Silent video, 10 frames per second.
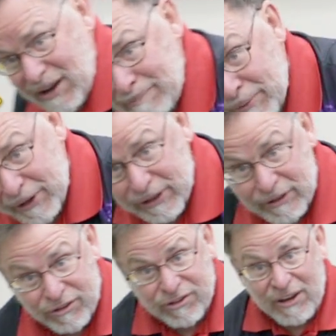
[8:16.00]
a pretty
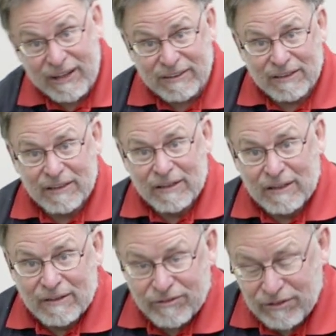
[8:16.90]
good seat.
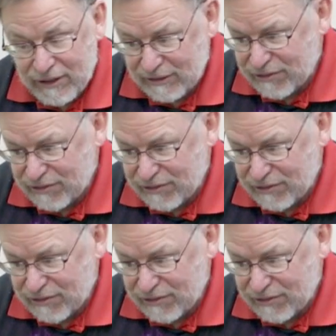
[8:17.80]
So you can